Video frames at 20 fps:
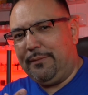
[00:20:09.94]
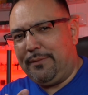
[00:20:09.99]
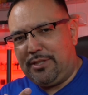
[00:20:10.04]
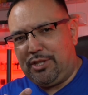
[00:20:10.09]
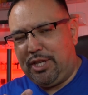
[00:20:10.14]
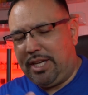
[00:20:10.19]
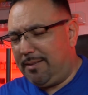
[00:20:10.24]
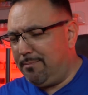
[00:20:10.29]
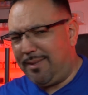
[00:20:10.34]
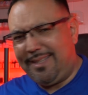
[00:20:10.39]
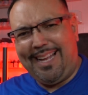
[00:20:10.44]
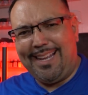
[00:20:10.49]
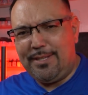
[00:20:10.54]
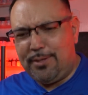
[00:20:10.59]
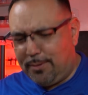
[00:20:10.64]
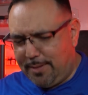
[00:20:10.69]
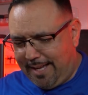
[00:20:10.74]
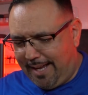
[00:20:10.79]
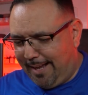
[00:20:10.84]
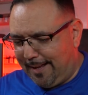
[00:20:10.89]
of a chin, but that's
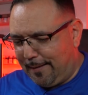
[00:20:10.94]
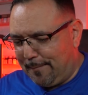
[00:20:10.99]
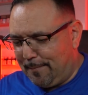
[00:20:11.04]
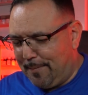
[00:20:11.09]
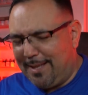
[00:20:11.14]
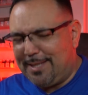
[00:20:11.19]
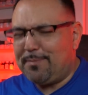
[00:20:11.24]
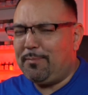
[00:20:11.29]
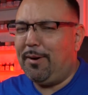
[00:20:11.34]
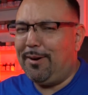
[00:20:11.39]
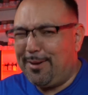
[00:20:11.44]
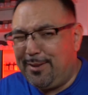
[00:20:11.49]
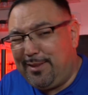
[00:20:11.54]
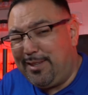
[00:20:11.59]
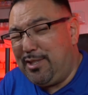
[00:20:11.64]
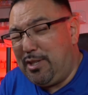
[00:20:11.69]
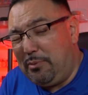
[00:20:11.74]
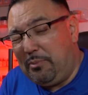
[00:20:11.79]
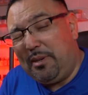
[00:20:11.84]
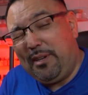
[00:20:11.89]
okay. That's part of the
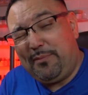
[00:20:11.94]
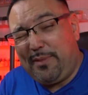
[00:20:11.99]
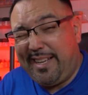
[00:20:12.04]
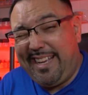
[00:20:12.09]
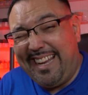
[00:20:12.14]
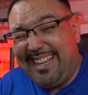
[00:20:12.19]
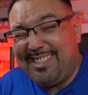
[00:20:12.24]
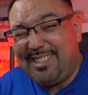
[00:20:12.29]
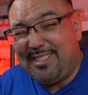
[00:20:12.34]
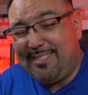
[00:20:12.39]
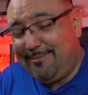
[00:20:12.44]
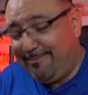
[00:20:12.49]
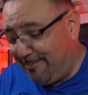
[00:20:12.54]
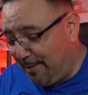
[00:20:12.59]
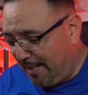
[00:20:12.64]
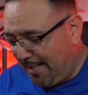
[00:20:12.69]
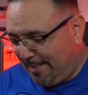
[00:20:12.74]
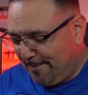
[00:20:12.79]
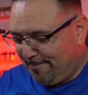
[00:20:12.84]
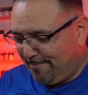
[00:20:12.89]
G1ification,
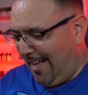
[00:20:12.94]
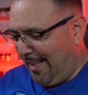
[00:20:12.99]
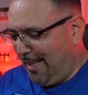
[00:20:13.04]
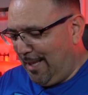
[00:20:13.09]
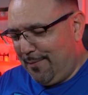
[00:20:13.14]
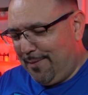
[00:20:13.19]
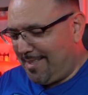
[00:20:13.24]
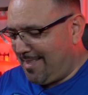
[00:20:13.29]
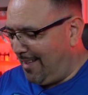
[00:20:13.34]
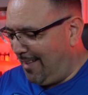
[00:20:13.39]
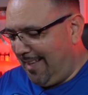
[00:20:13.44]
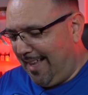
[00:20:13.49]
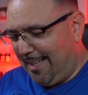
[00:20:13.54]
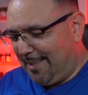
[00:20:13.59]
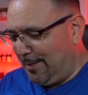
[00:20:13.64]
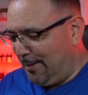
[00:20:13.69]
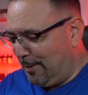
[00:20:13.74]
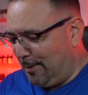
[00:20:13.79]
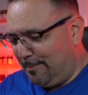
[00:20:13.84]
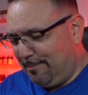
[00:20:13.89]
right? I love this a
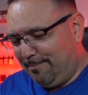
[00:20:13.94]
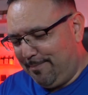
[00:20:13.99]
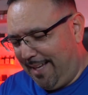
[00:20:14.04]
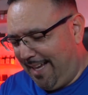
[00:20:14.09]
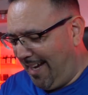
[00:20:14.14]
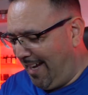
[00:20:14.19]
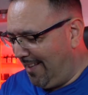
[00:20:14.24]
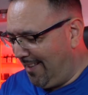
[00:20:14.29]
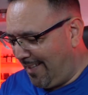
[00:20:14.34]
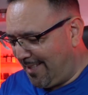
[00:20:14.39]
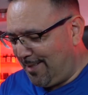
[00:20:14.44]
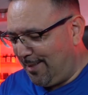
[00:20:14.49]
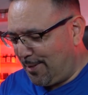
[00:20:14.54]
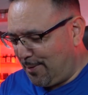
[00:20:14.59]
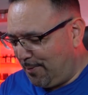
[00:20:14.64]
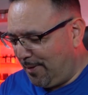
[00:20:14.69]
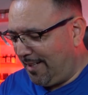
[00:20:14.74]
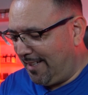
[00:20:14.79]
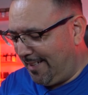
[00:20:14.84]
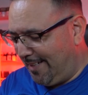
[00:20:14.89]
lot though. Man, this looks
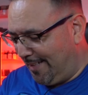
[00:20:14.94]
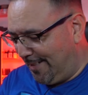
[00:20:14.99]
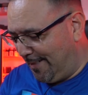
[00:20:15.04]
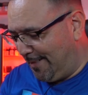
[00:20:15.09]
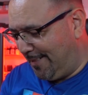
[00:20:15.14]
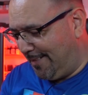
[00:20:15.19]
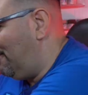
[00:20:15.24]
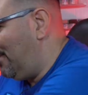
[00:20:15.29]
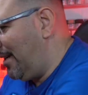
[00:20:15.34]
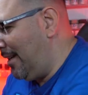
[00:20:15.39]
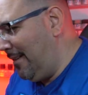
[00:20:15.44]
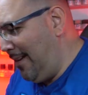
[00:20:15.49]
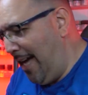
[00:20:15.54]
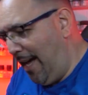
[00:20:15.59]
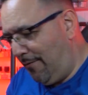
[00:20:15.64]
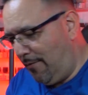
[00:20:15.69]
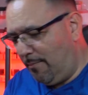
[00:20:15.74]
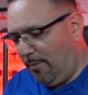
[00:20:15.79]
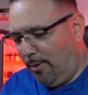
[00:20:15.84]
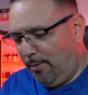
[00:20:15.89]
really good. We can
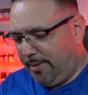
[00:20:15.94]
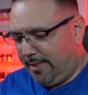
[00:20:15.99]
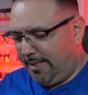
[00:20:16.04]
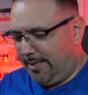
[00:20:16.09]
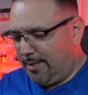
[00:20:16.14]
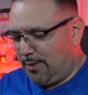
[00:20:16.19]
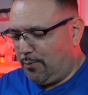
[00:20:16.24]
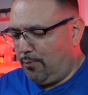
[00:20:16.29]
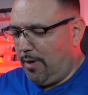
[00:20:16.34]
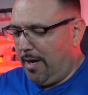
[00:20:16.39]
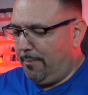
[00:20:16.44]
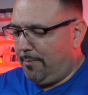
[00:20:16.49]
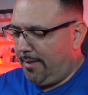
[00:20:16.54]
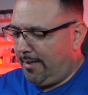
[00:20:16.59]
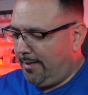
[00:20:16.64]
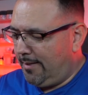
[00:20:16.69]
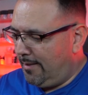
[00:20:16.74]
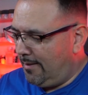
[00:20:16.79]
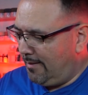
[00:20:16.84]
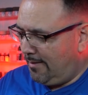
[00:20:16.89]
have him holding his
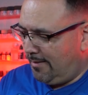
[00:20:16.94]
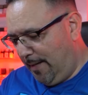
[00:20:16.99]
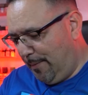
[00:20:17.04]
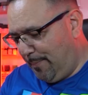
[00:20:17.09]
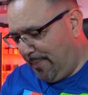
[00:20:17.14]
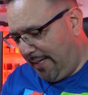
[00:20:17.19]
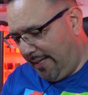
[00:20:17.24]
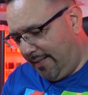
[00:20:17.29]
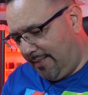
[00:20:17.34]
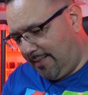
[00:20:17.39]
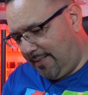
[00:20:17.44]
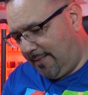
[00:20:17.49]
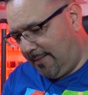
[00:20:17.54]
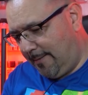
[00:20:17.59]
weapon a bit,